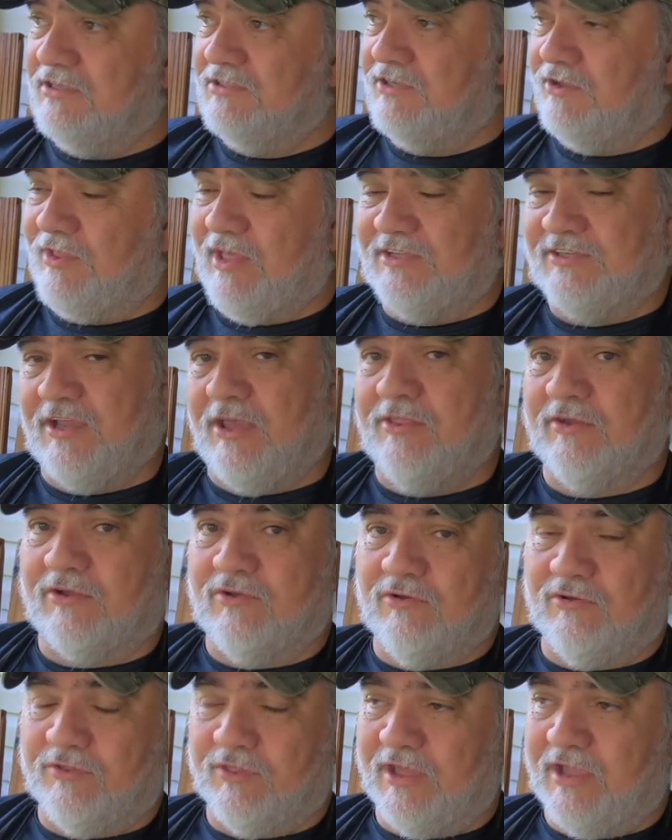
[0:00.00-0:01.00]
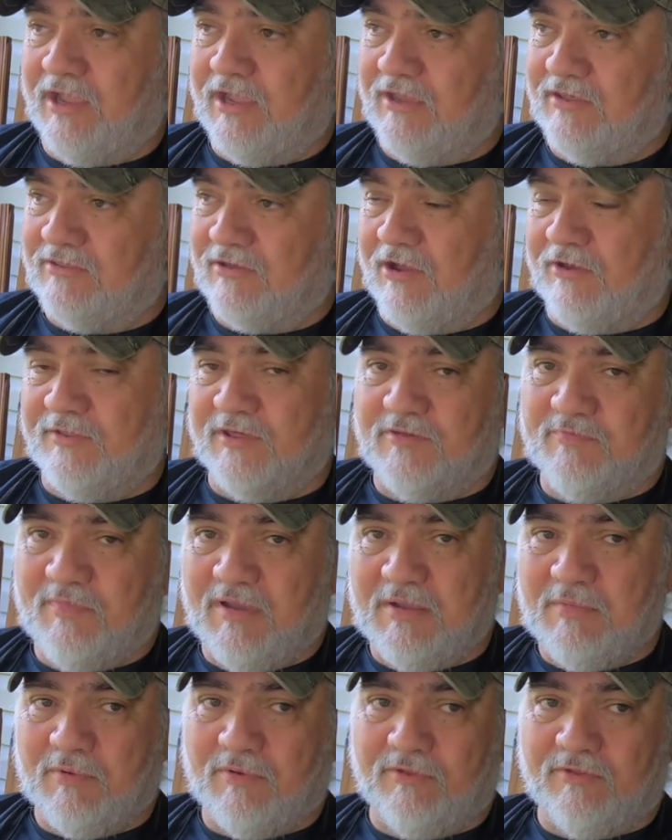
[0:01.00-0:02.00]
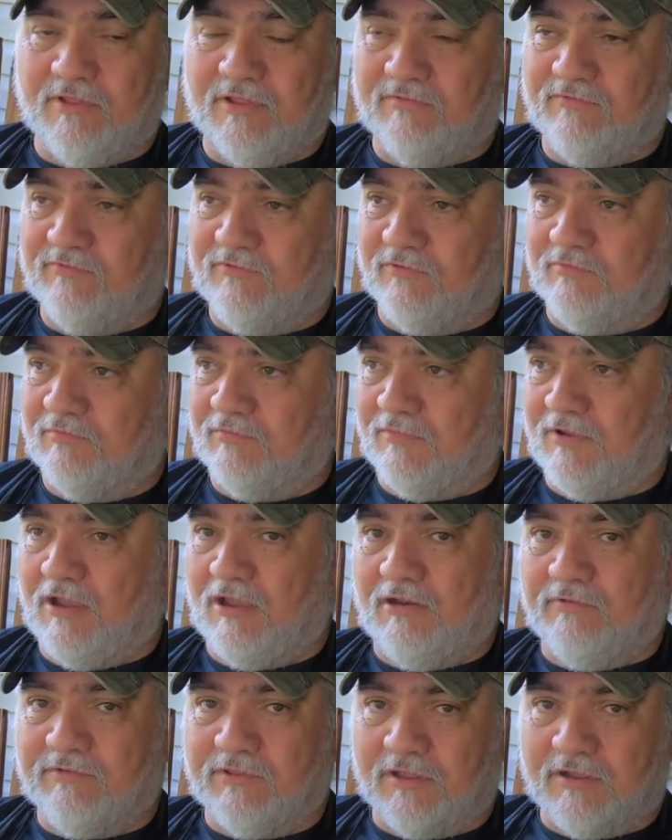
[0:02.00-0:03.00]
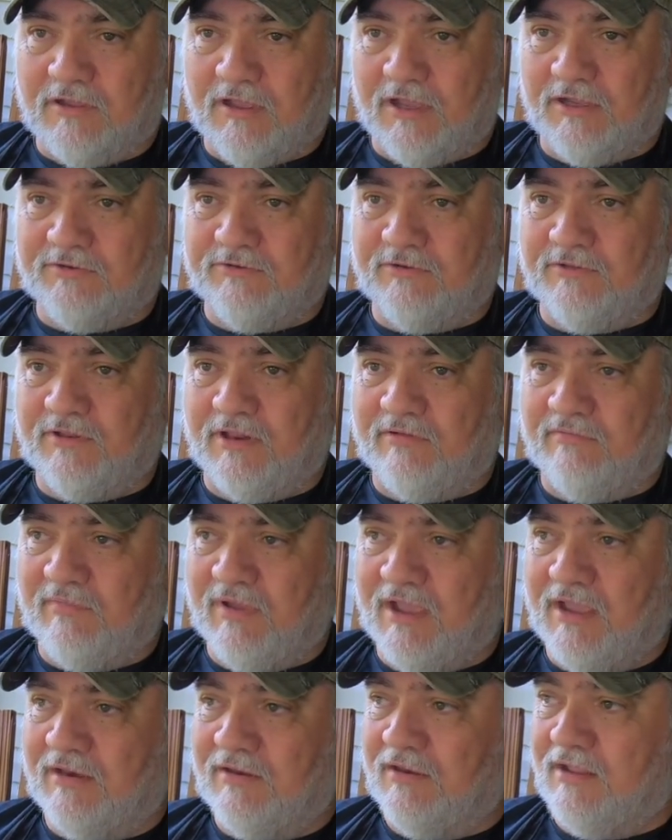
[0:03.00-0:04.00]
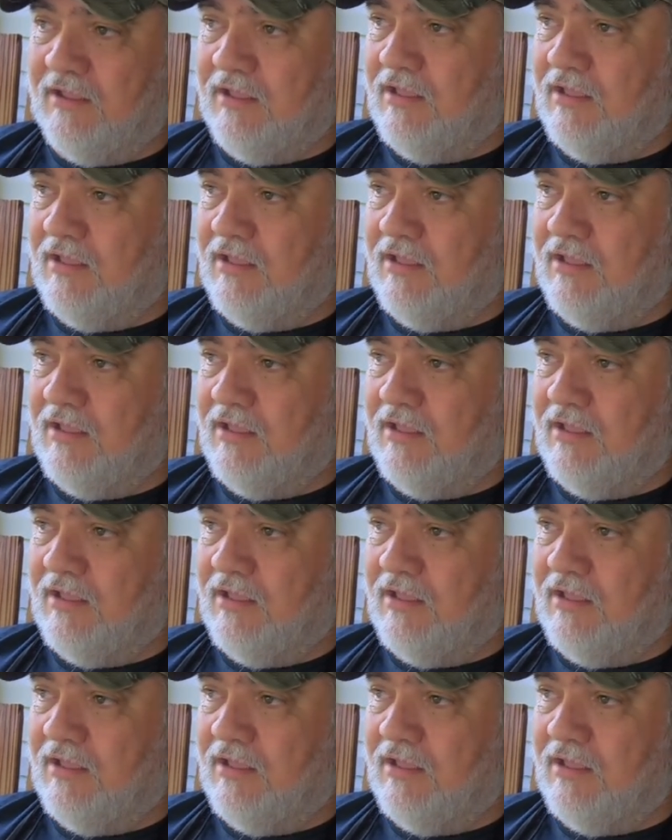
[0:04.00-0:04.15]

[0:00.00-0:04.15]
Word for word: So that's the other cool thing, is all these people that from all over the country that I've met.